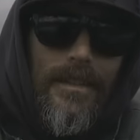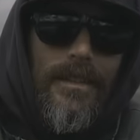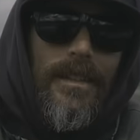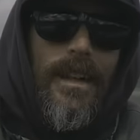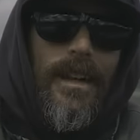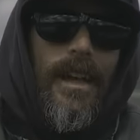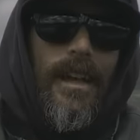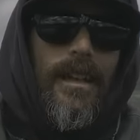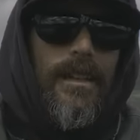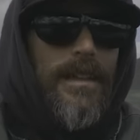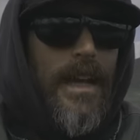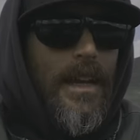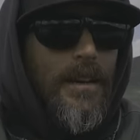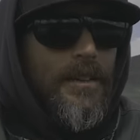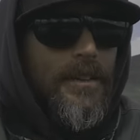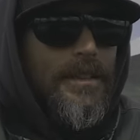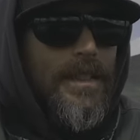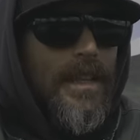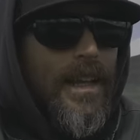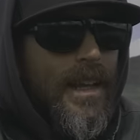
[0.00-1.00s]
today. The
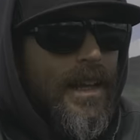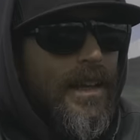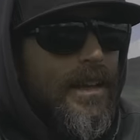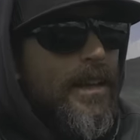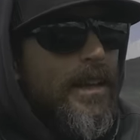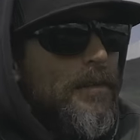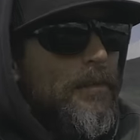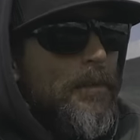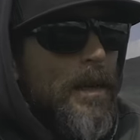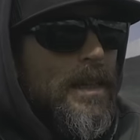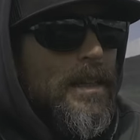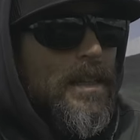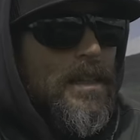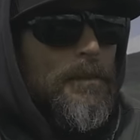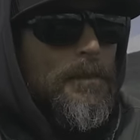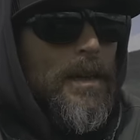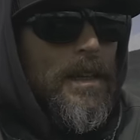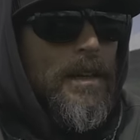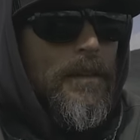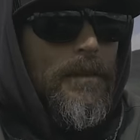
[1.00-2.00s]
Tyrant 10, bait
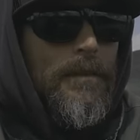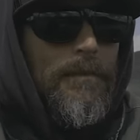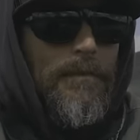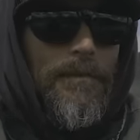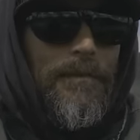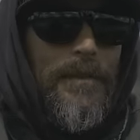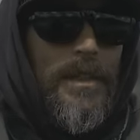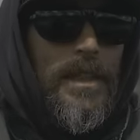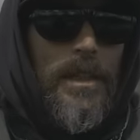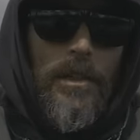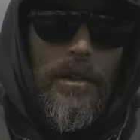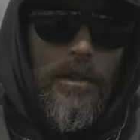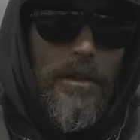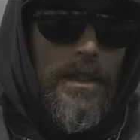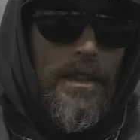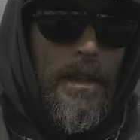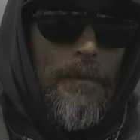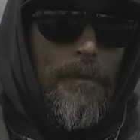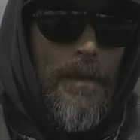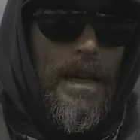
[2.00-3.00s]
that's been
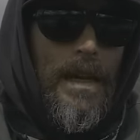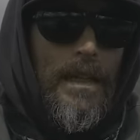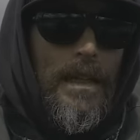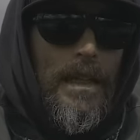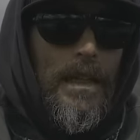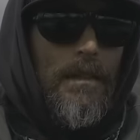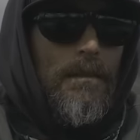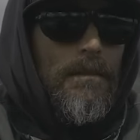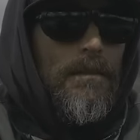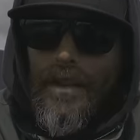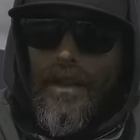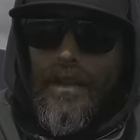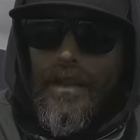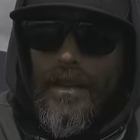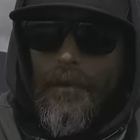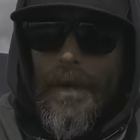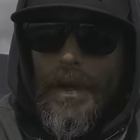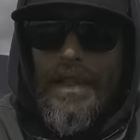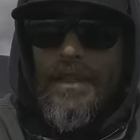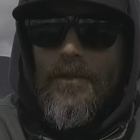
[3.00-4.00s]
years in the making.
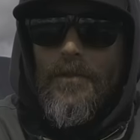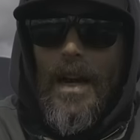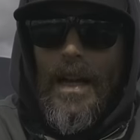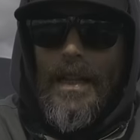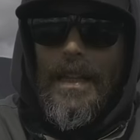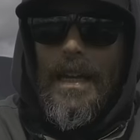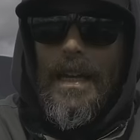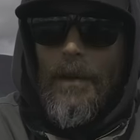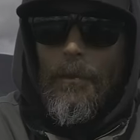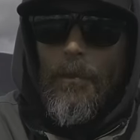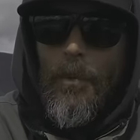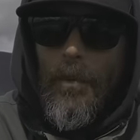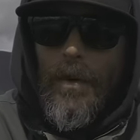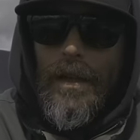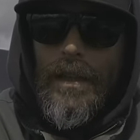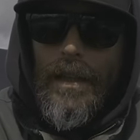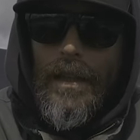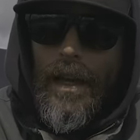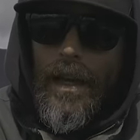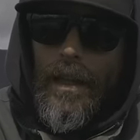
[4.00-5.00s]
The bait's finally at a
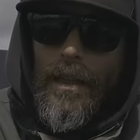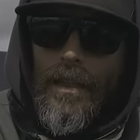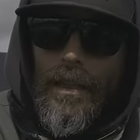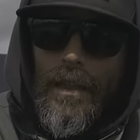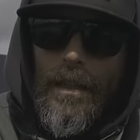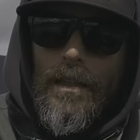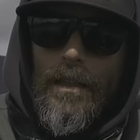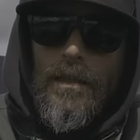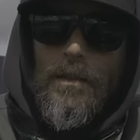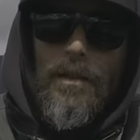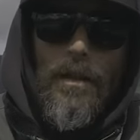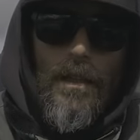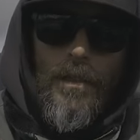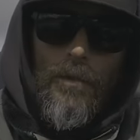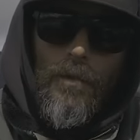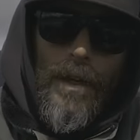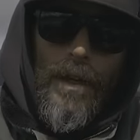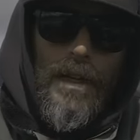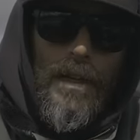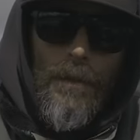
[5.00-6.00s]
point that I think
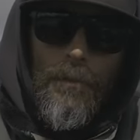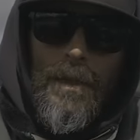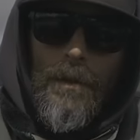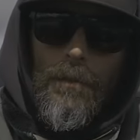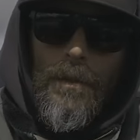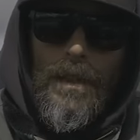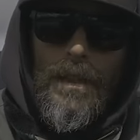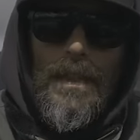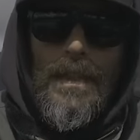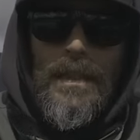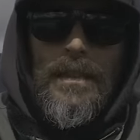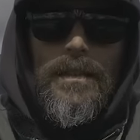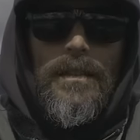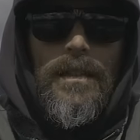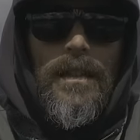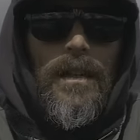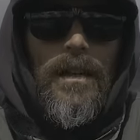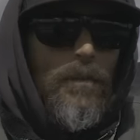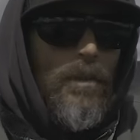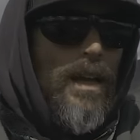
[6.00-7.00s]
it's ready to be
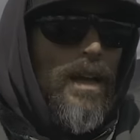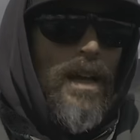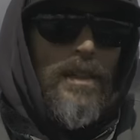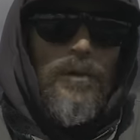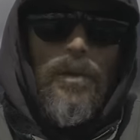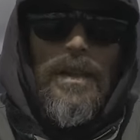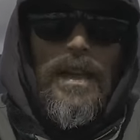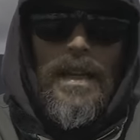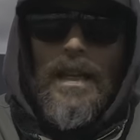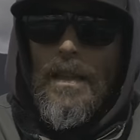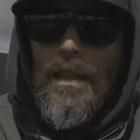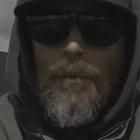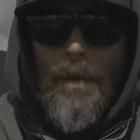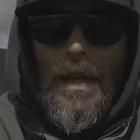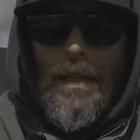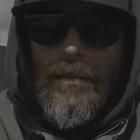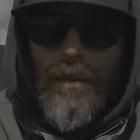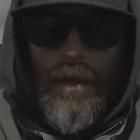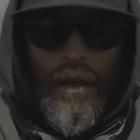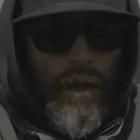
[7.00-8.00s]
released. As with any of the
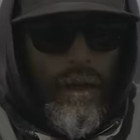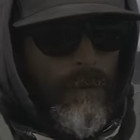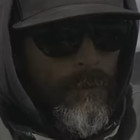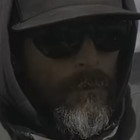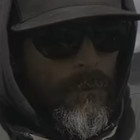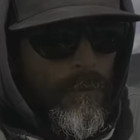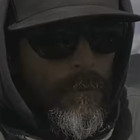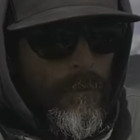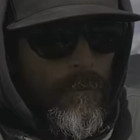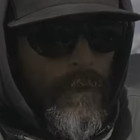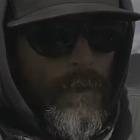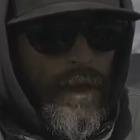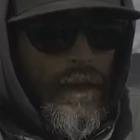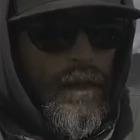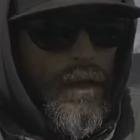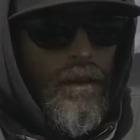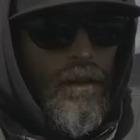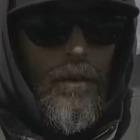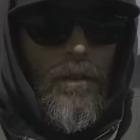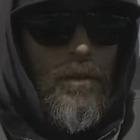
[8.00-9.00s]
baits that I
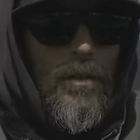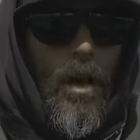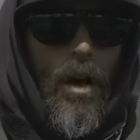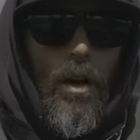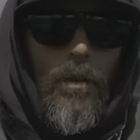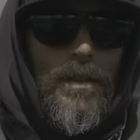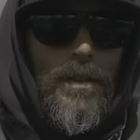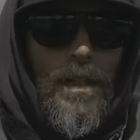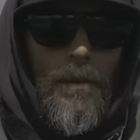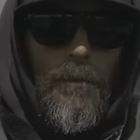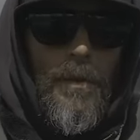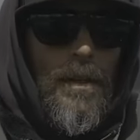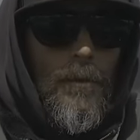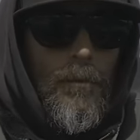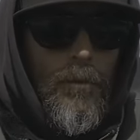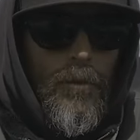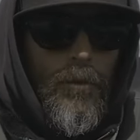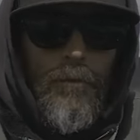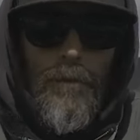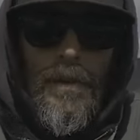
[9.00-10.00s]
make, there's always gonna be
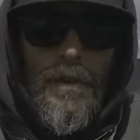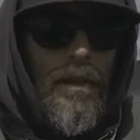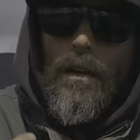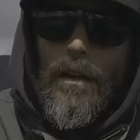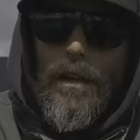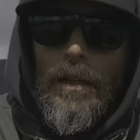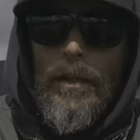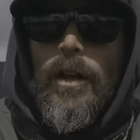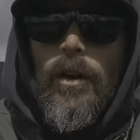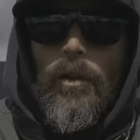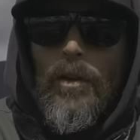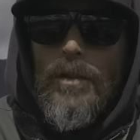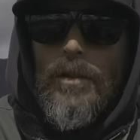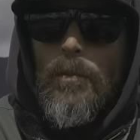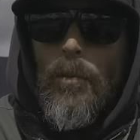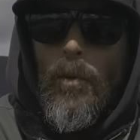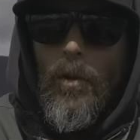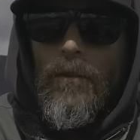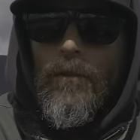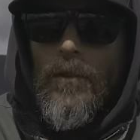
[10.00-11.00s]
improvements. I already know there's
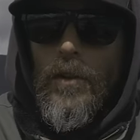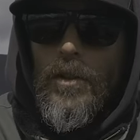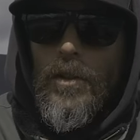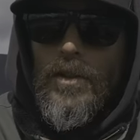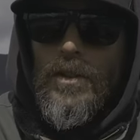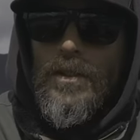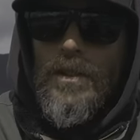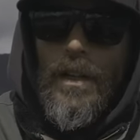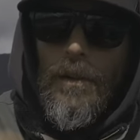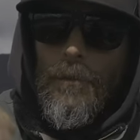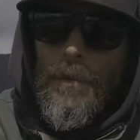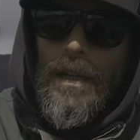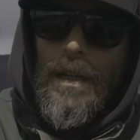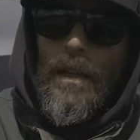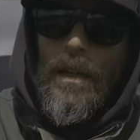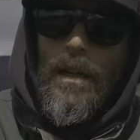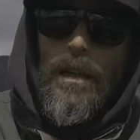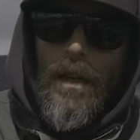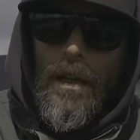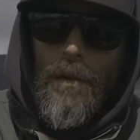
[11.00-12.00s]
more versions that are
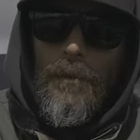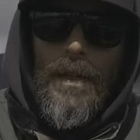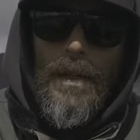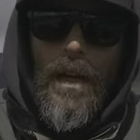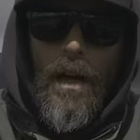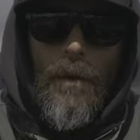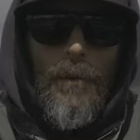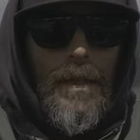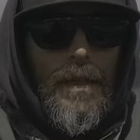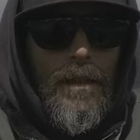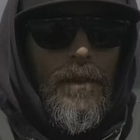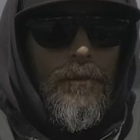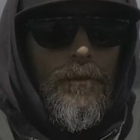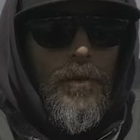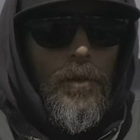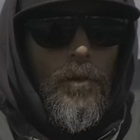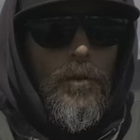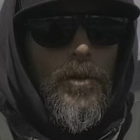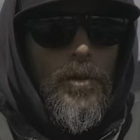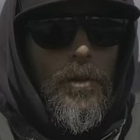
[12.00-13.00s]
gonna be coming in the
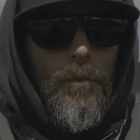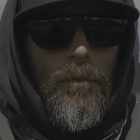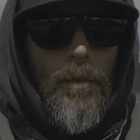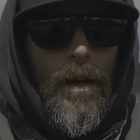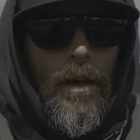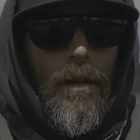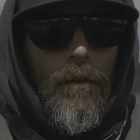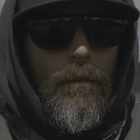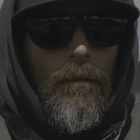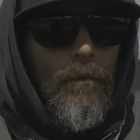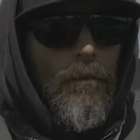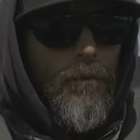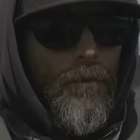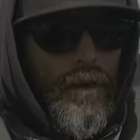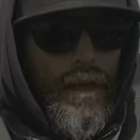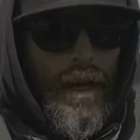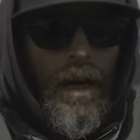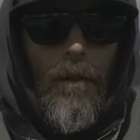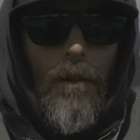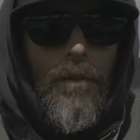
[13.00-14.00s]
future, but
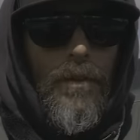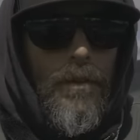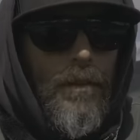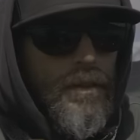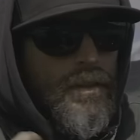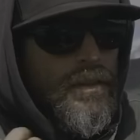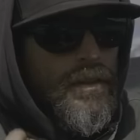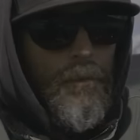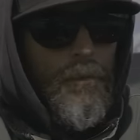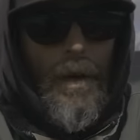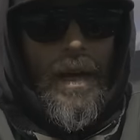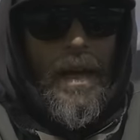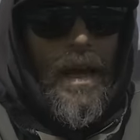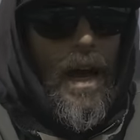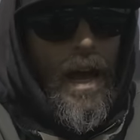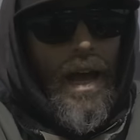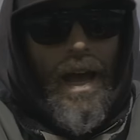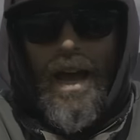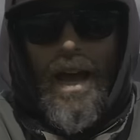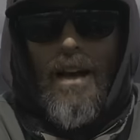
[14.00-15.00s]
for now, this is the bait
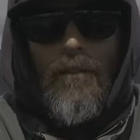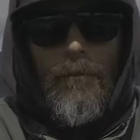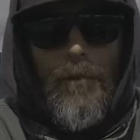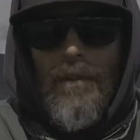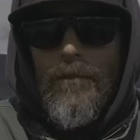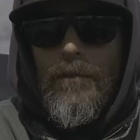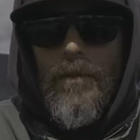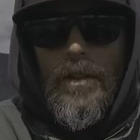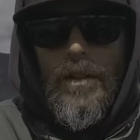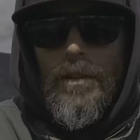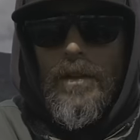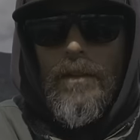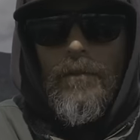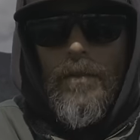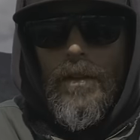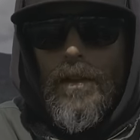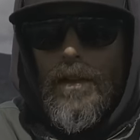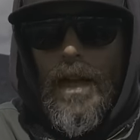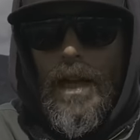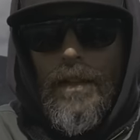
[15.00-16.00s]
I have been fishing
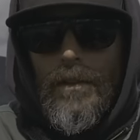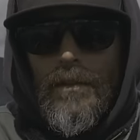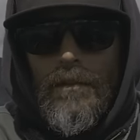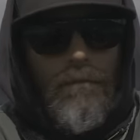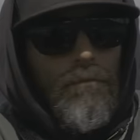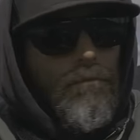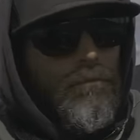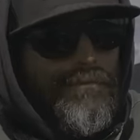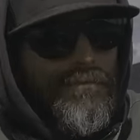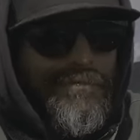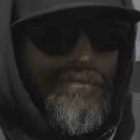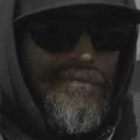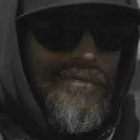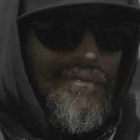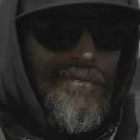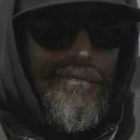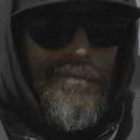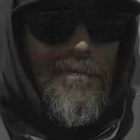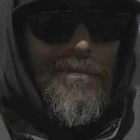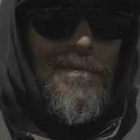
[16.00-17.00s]
for the last
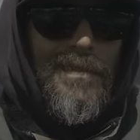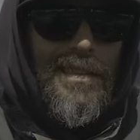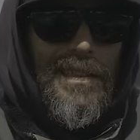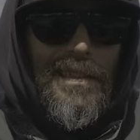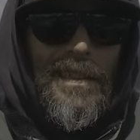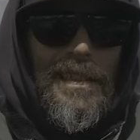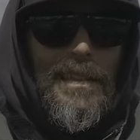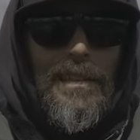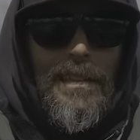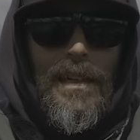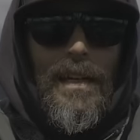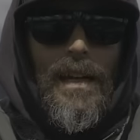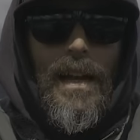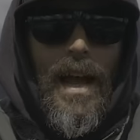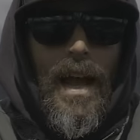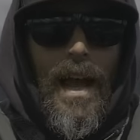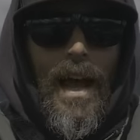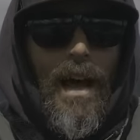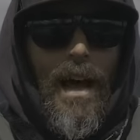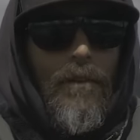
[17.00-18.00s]
season and
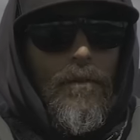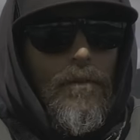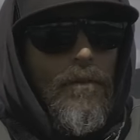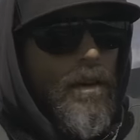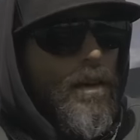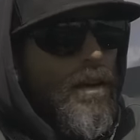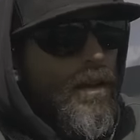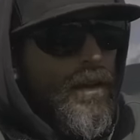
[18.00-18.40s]
a half.